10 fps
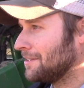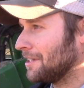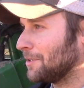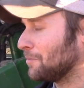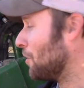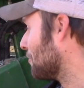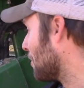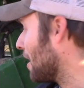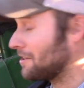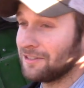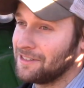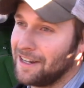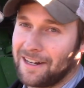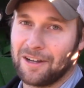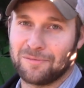I mean, one rock could
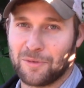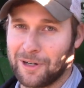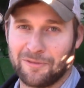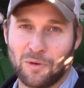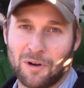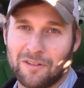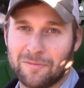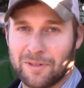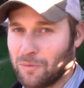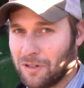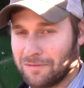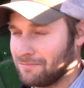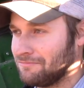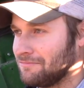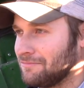take out three or four of them in one
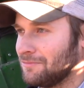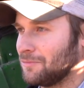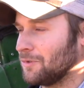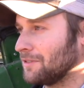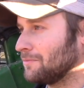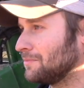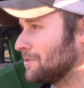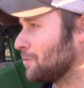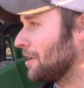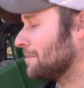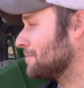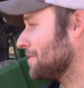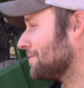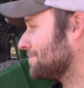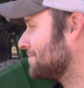one swipe. So.